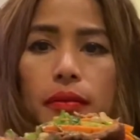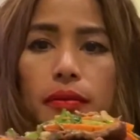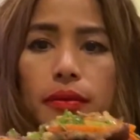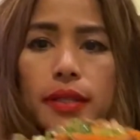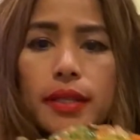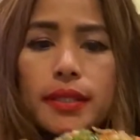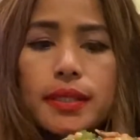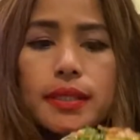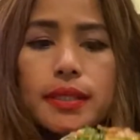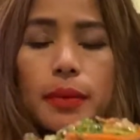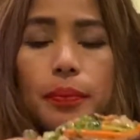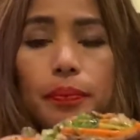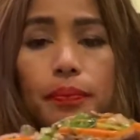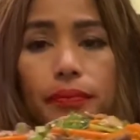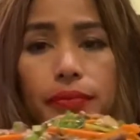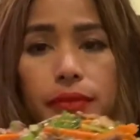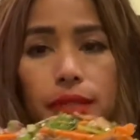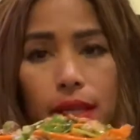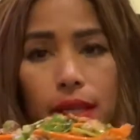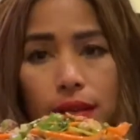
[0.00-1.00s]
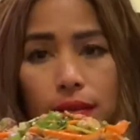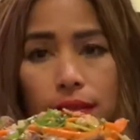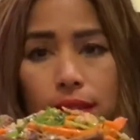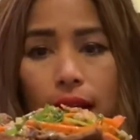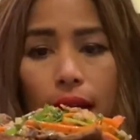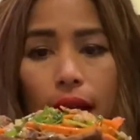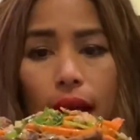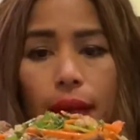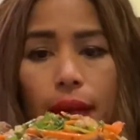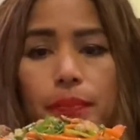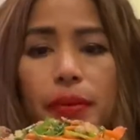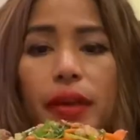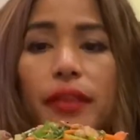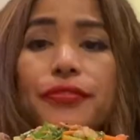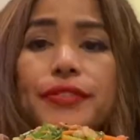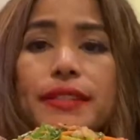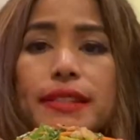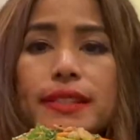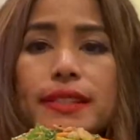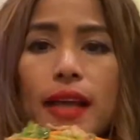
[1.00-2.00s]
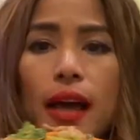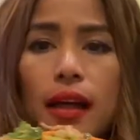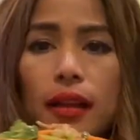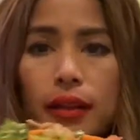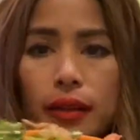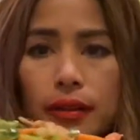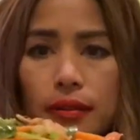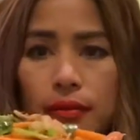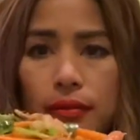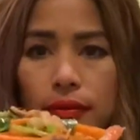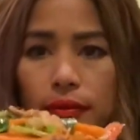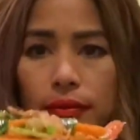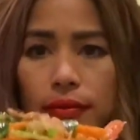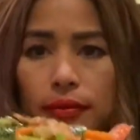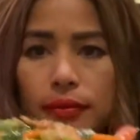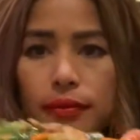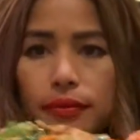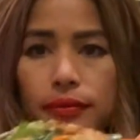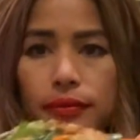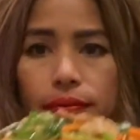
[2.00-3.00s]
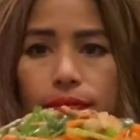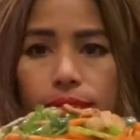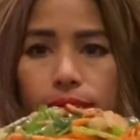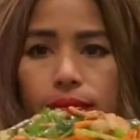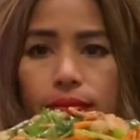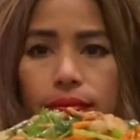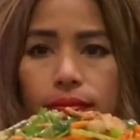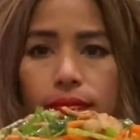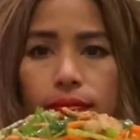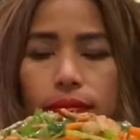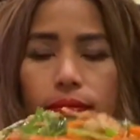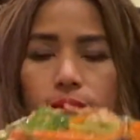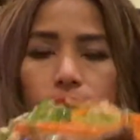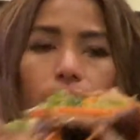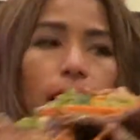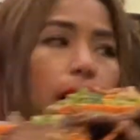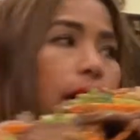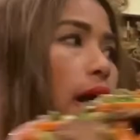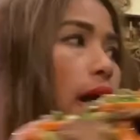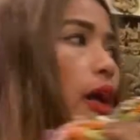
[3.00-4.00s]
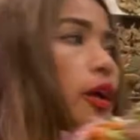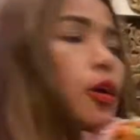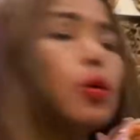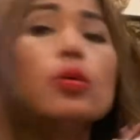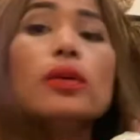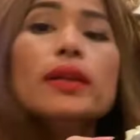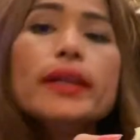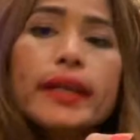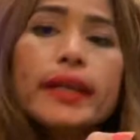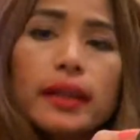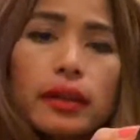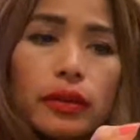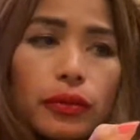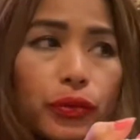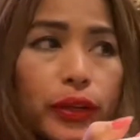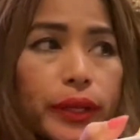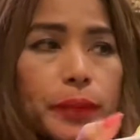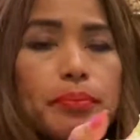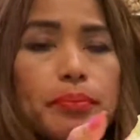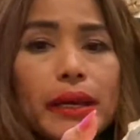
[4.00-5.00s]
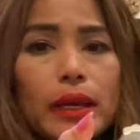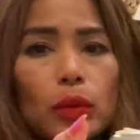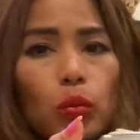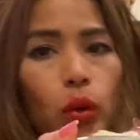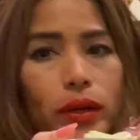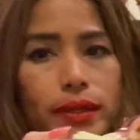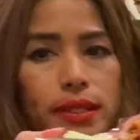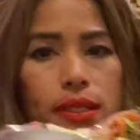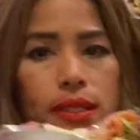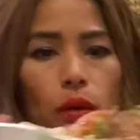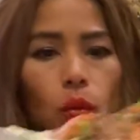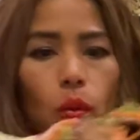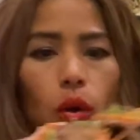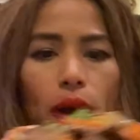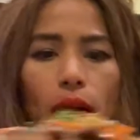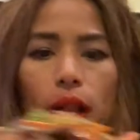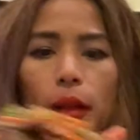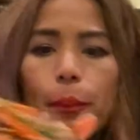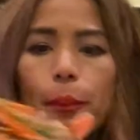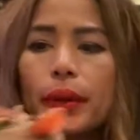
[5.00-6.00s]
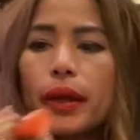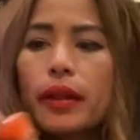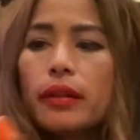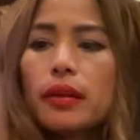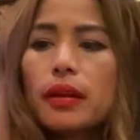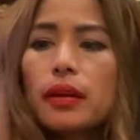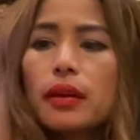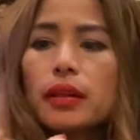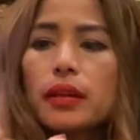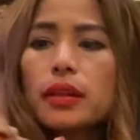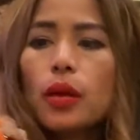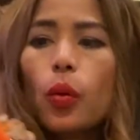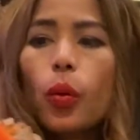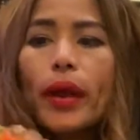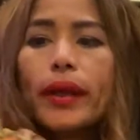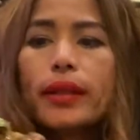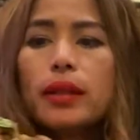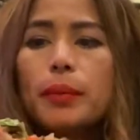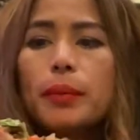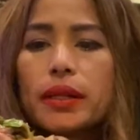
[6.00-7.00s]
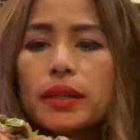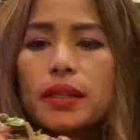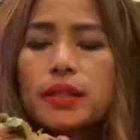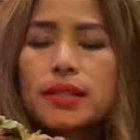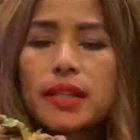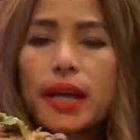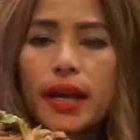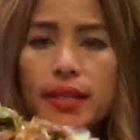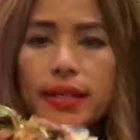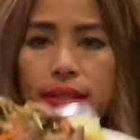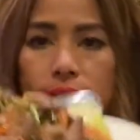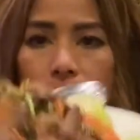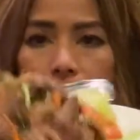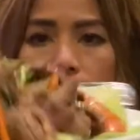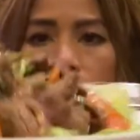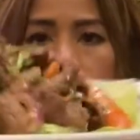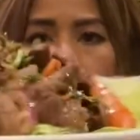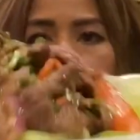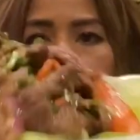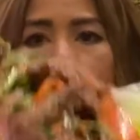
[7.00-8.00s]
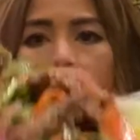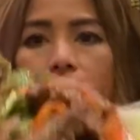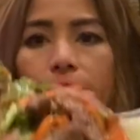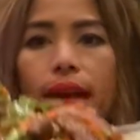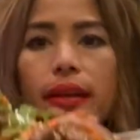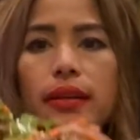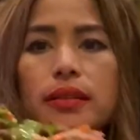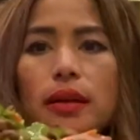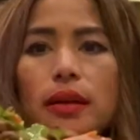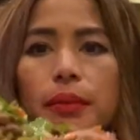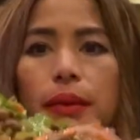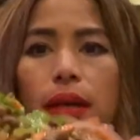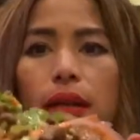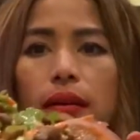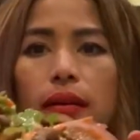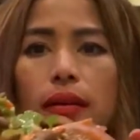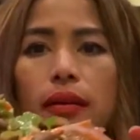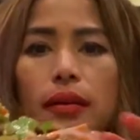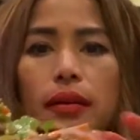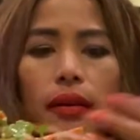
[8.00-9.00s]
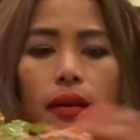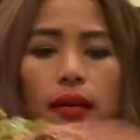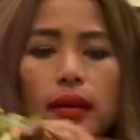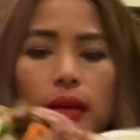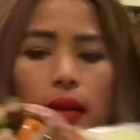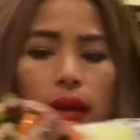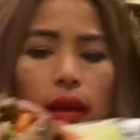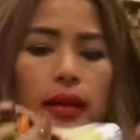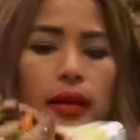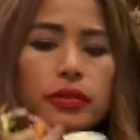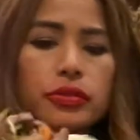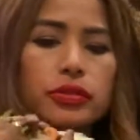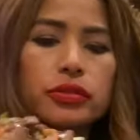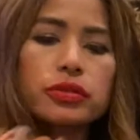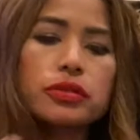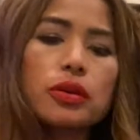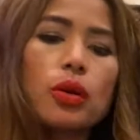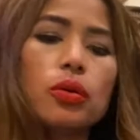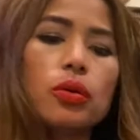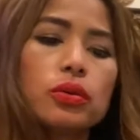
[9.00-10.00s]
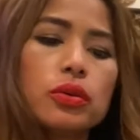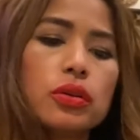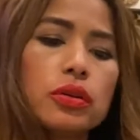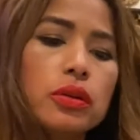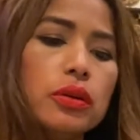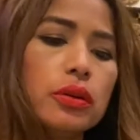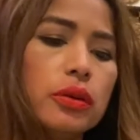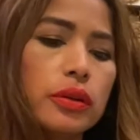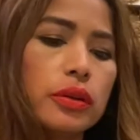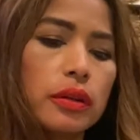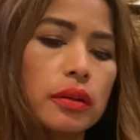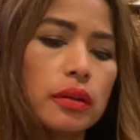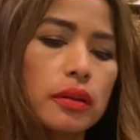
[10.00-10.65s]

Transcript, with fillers: this is a Thai beef salad now, I only eat red meat once in a while, but the way they make the Thai salad, guys, I mean, it's so good.